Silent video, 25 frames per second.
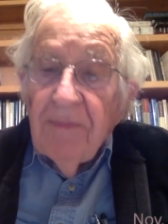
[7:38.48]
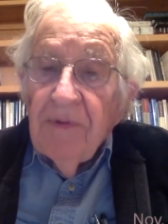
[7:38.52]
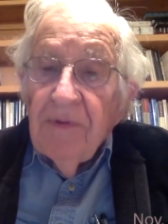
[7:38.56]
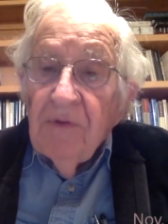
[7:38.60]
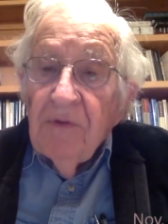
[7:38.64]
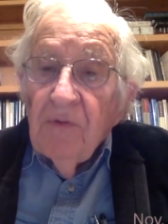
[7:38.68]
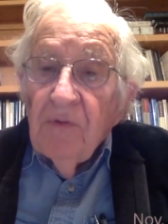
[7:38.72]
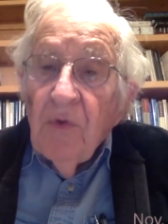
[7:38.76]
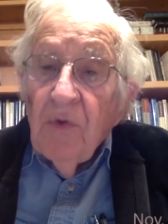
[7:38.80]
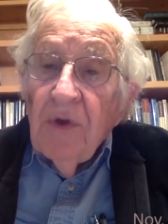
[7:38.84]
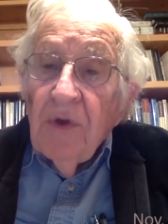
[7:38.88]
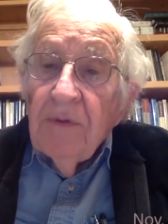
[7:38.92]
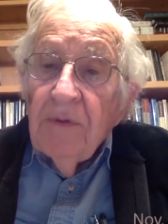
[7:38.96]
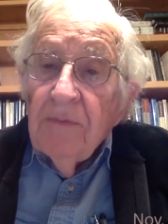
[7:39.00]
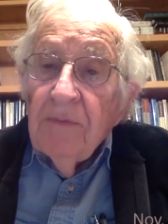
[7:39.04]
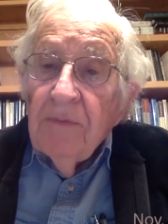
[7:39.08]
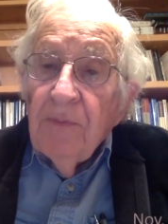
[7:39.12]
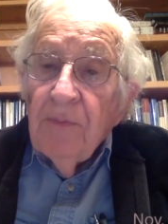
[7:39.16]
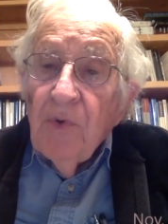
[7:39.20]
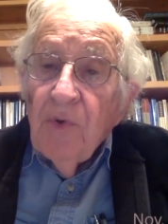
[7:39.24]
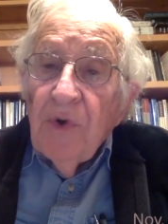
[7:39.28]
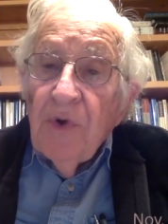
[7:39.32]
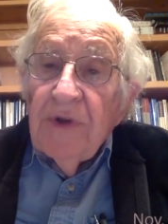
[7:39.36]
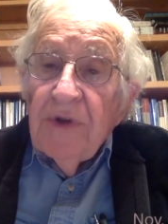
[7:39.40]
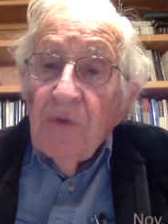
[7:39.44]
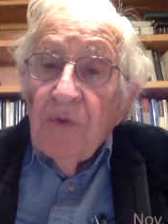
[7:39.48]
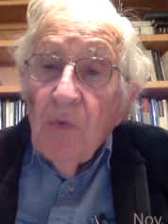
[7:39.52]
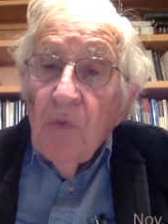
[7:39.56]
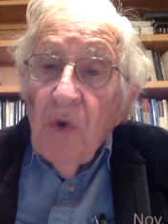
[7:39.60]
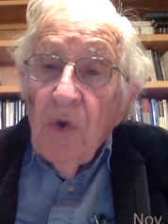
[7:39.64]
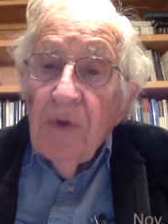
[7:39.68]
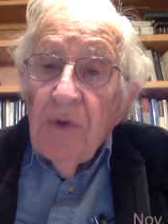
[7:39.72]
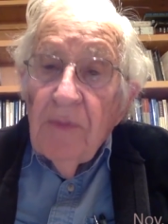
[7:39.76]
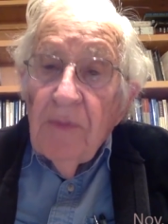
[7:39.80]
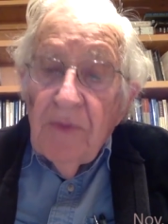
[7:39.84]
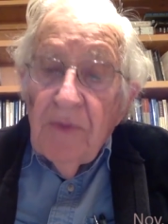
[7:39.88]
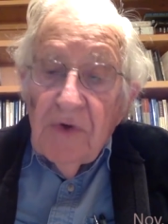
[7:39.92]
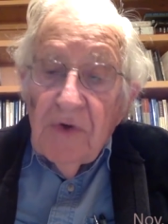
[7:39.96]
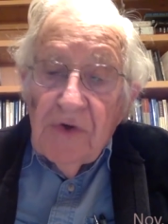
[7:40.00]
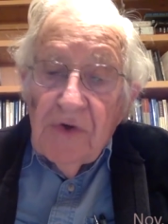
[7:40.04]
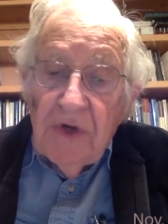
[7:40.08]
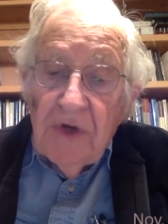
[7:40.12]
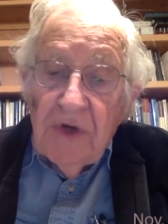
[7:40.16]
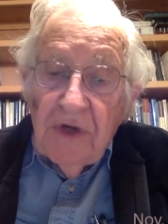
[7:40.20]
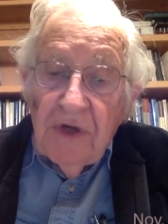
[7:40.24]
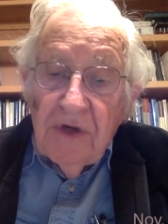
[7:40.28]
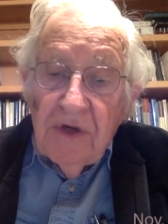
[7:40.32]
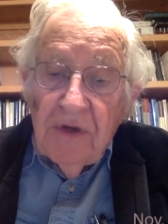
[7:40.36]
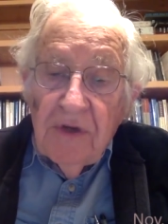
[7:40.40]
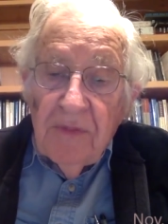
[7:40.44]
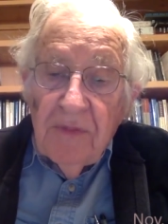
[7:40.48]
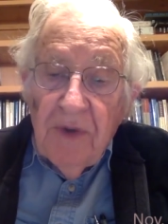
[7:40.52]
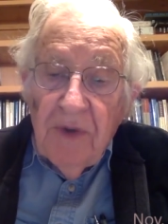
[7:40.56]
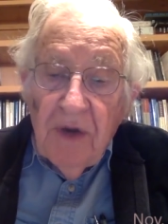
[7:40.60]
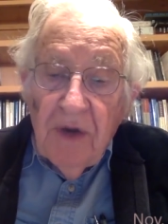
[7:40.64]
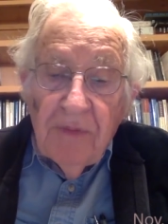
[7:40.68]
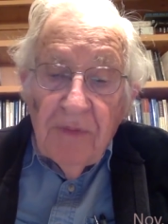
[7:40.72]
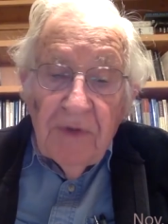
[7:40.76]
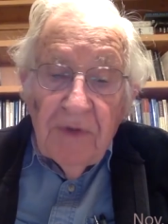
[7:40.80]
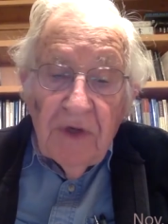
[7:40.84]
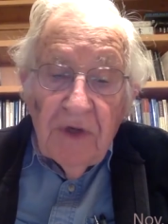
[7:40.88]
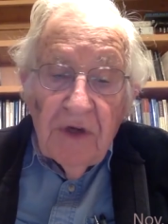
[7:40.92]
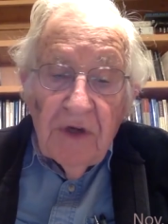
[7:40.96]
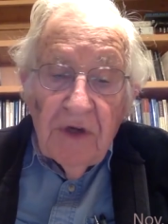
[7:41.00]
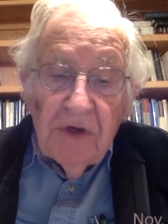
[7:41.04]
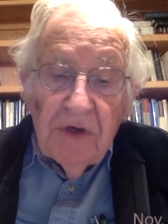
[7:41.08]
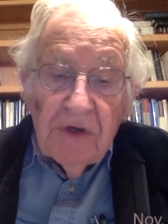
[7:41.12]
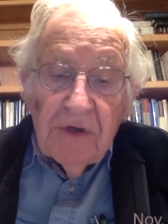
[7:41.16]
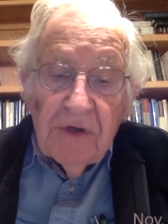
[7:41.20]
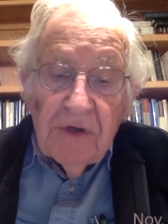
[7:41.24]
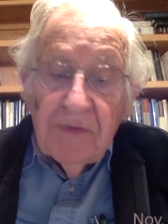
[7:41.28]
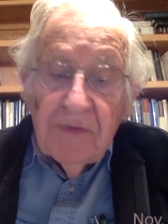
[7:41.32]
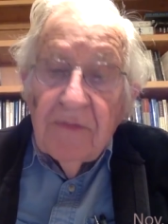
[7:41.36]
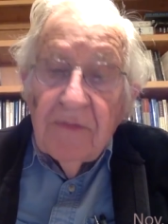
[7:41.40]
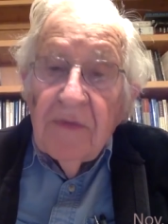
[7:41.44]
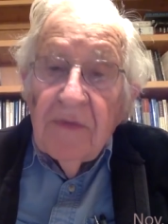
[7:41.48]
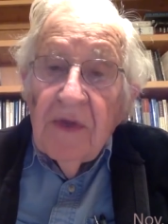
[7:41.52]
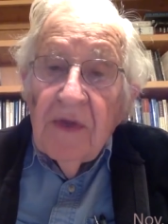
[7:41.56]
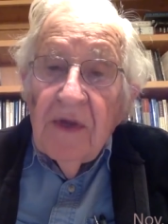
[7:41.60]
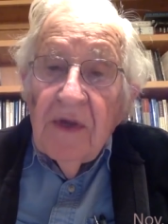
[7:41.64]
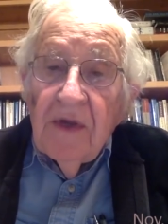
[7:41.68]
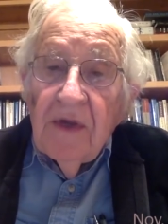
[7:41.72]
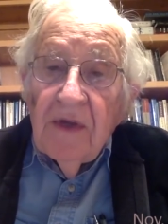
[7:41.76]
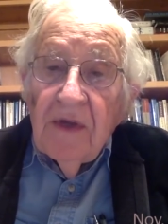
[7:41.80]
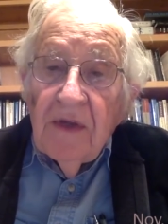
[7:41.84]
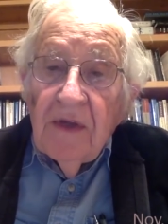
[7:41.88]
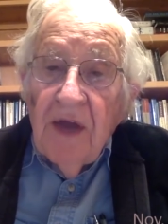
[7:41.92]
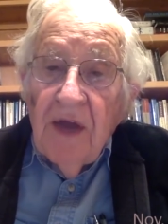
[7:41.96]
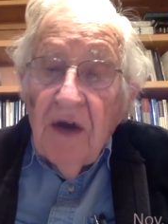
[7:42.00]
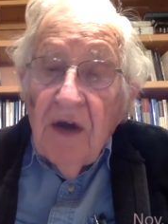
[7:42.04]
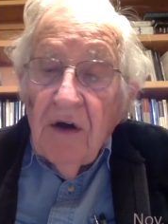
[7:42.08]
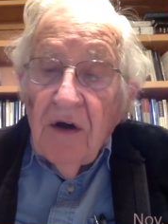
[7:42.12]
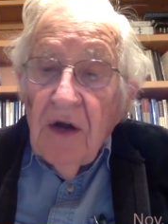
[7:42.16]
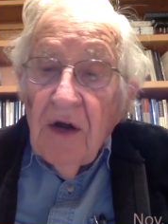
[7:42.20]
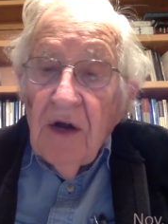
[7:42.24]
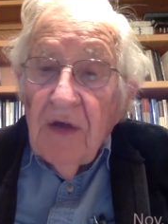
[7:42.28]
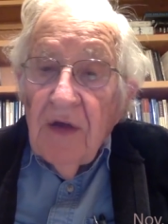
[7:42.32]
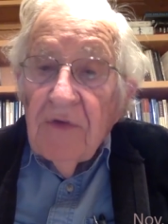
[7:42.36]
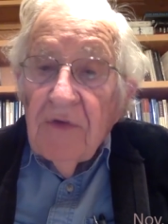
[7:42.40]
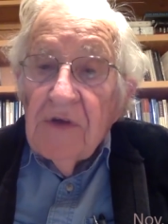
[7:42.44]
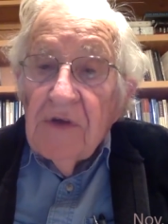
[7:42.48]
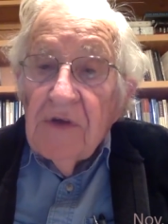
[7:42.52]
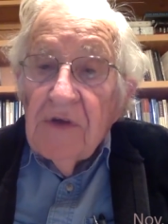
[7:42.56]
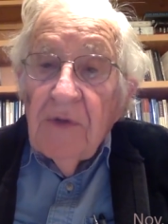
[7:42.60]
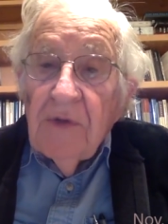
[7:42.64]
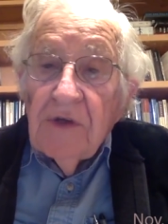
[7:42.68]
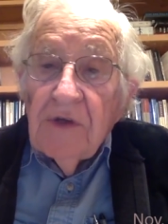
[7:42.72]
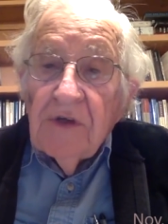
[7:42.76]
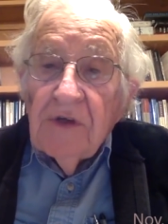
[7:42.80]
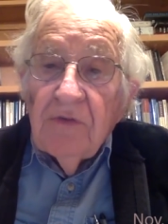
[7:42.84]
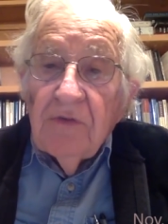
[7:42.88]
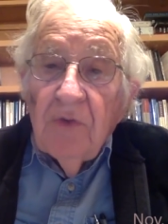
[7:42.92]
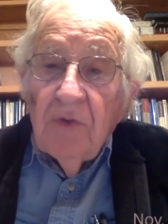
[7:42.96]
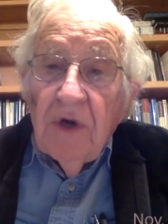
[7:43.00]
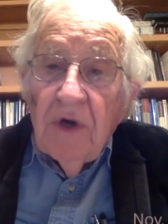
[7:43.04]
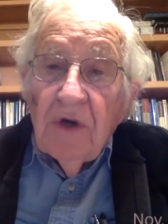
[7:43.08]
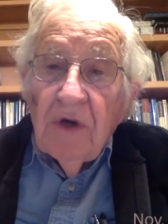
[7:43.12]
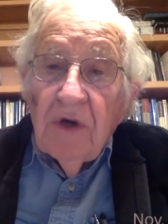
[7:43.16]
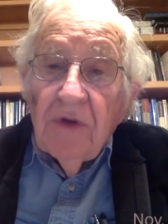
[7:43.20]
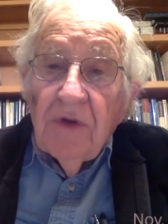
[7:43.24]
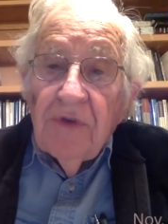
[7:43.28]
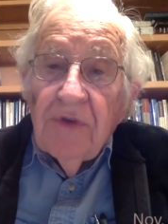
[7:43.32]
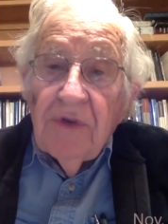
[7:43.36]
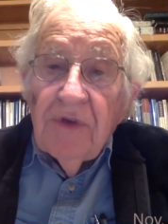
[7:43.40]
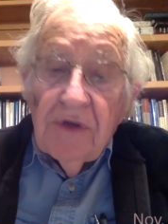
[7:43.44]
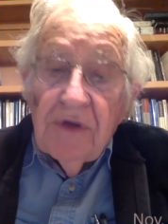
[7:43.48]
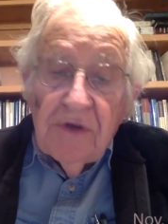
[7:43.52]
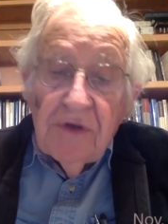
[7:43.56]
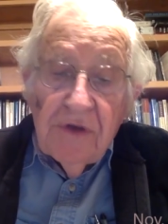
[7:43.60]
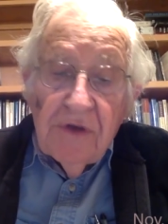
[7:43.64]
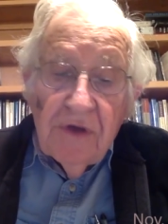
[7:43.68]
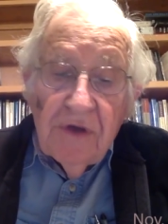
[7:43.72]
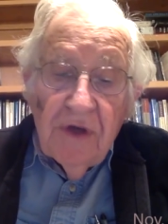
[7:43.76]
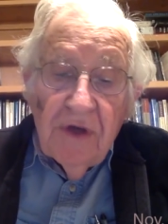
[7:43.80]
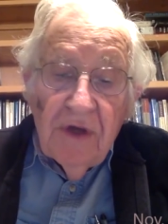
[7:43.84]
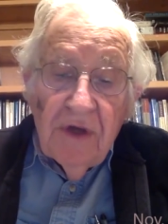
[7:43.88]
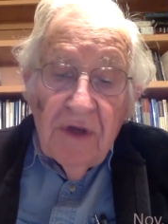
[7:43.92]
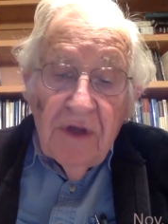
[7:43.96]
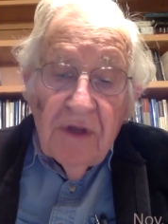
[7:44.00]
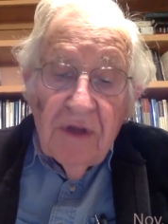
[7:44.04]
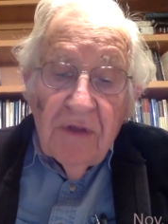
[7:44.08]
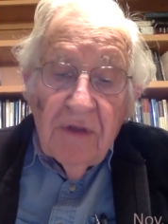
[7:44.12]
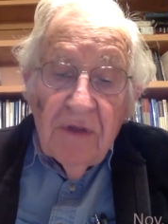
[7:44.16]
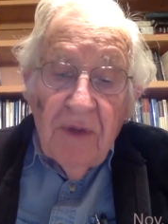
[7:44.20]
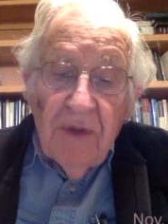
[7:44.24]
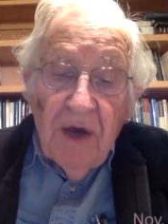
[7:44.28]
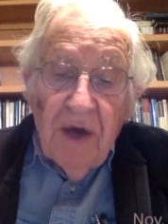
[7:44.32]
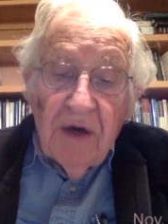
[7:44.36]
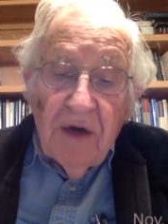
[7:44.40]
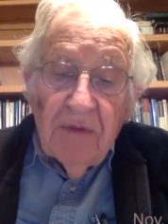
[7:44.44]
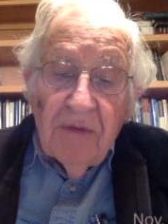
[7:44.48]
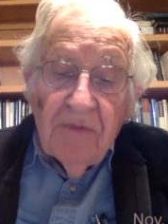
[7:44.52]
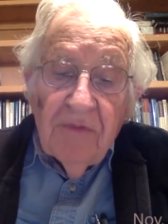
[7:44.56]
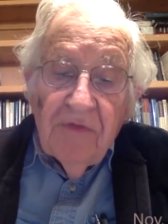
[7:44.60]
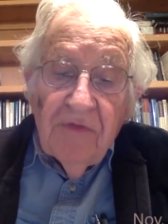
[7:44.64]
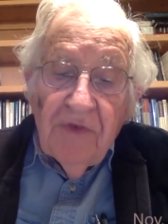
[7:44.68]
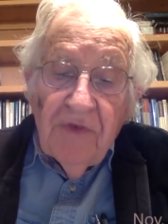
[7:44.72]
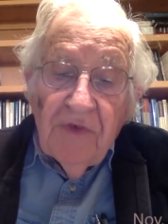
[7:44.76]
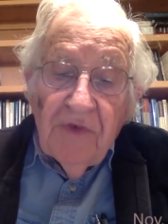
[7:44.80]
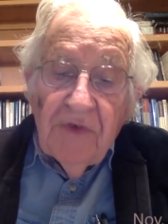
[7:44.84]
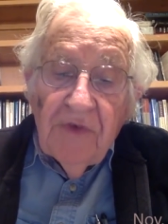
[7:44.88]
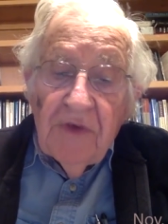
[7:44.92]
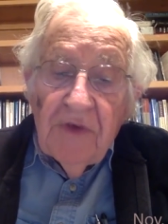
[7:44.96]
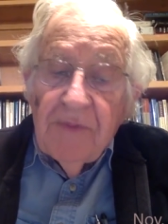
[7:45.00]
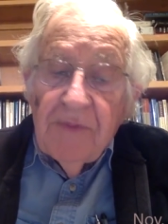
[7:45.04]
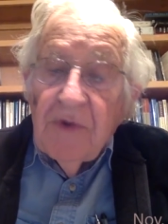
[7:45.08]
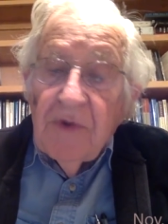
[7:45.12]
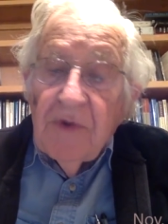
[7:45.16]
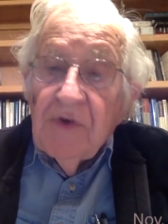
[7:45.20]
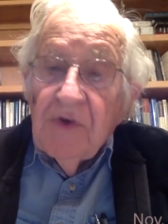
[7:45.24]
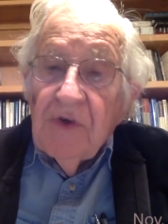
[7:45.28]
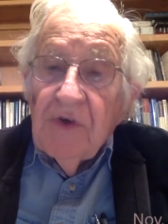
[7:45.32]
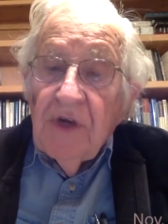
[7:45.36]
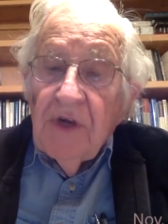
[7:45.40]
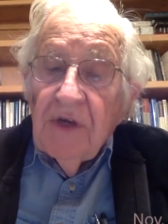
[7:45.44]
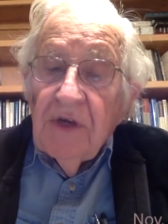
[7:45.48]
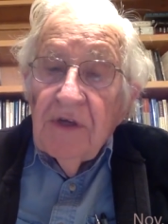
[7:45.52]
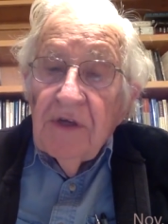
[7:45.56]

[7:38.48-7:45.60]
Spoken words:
1.1% of the population now have as much wealth as the bottom 50%,